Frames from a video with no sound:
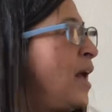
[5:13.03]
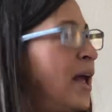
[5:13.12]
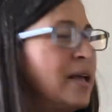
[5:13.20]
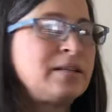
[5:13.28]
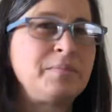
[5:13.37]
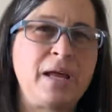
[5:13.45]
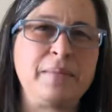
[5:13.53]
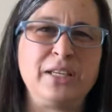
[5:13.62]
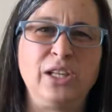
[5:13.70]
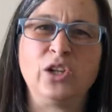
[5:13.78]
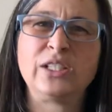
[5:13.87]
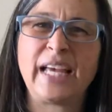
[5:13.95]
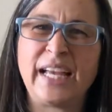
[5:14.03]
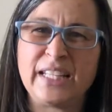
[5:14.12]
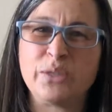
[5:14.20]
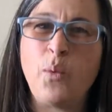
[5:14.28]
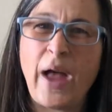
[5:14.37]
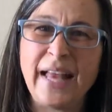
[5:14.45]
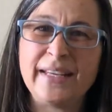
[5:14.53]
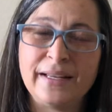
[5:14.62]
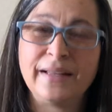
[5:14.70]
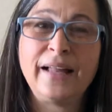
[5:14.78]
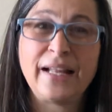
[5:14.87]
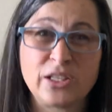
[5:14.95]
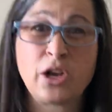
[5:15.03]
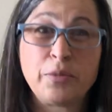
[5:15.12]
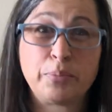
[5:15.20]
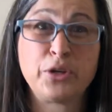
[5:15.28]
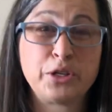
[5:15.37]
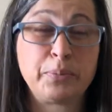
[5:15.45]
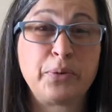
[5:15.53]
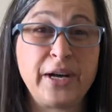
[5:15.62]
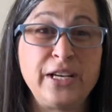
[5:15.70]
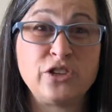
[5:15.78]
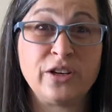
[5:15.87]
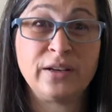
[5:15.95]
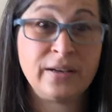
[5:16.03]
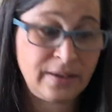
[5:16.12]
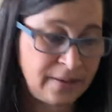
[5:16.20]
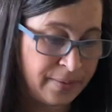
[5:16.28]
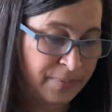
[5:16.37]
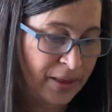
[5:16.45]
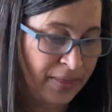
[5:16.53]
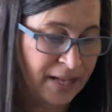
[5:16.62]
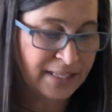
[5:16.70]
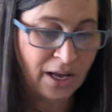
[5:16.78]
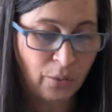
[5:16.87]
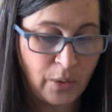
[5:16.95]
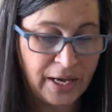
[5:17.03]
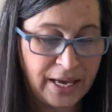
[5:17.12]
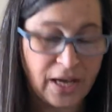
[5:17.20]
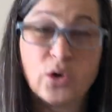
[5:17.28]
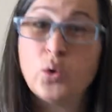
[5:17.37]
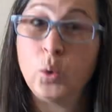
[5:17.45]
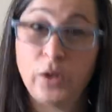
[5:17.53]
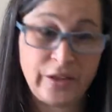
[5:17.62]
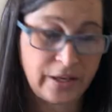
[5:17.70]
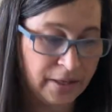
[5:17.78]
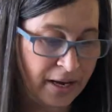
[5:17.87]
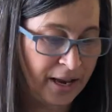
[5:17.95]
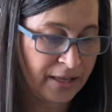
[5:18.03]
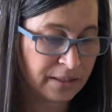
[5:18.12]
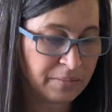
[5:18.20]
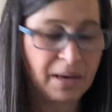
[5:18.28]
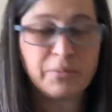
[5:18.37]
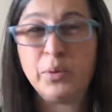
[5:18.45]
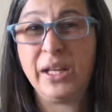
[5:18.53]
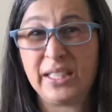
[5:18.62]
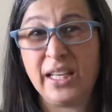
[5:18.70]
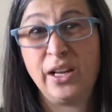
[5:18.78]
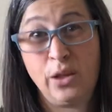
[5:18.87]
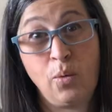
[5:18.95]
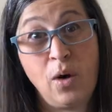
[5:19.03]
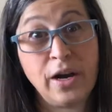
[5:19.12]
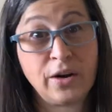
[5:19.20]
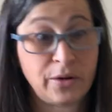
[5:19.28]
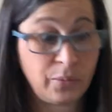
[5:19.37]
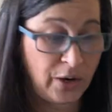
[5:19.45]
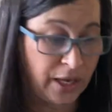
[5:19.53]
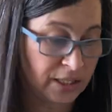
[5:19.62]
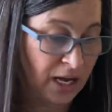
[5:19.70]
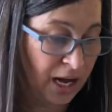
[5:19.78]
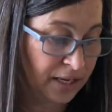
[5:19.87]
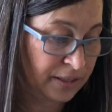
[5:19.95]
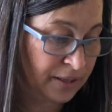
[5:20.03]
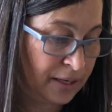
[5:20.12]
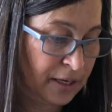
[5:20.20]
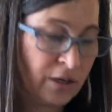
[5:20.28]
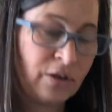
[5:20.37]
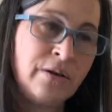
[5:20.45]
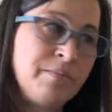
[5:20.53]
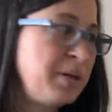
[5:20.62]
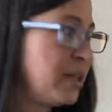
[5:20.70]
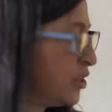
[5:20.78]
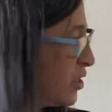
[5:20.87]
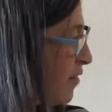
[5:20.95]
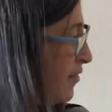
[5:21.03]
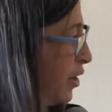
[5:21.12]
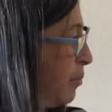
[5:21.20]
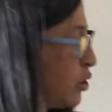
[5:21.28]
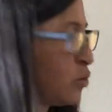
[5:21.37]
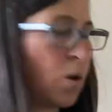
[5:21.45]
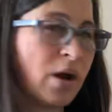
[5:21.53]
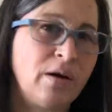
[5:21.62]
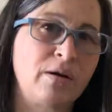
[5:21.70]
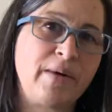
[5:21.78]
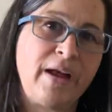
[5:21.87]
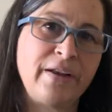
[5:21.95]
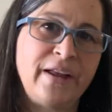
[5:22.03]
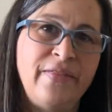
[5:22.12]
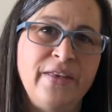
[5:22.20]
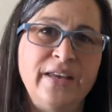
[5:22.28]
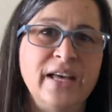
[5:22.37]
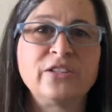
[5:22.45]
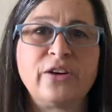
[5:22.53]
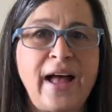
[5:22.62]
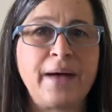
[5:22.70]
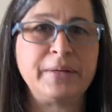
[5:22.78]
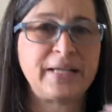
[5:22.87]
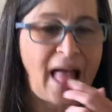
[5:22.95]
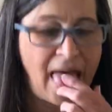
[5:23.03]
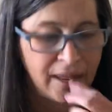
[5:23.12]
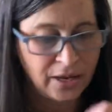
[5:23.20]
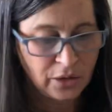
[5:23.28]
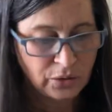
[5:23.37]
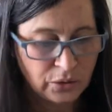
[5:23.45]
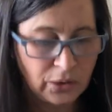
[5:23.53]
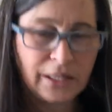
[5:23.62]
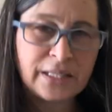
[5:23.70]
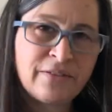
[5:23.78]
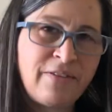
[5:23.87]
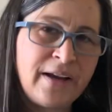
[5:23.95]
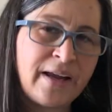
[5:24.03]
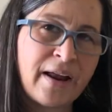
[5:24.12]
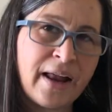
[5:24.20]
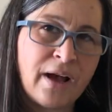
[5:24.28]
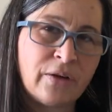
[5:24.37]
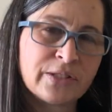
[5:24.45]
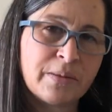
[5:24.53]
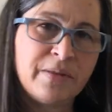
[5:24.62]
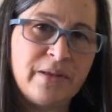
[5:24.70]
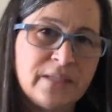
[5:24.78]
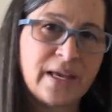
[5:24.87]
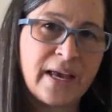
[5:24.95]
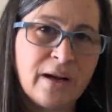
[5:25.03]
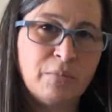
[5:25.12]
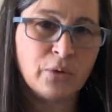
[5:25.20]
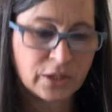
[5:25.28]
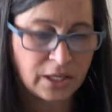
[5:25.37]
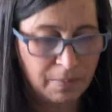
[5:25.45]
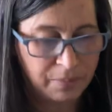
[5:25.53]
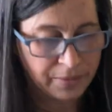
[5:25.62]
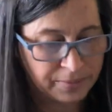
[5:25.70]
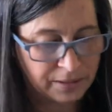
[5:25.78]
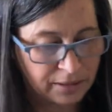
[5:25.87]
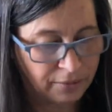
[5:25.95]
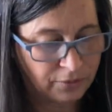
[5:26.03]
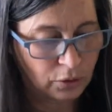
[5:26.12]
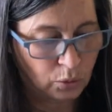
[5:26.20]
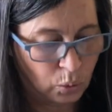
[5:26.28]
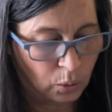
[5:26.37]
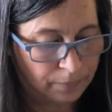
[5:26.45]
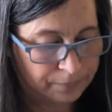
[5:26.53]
Sometimes it looks like it's wet. That's called perspiration. That's how we get cool. And sometimes we like to get in the water when it's hot. But there's not very much water around in the desert habitat, so let's find out how some of these animals keep themselves cool.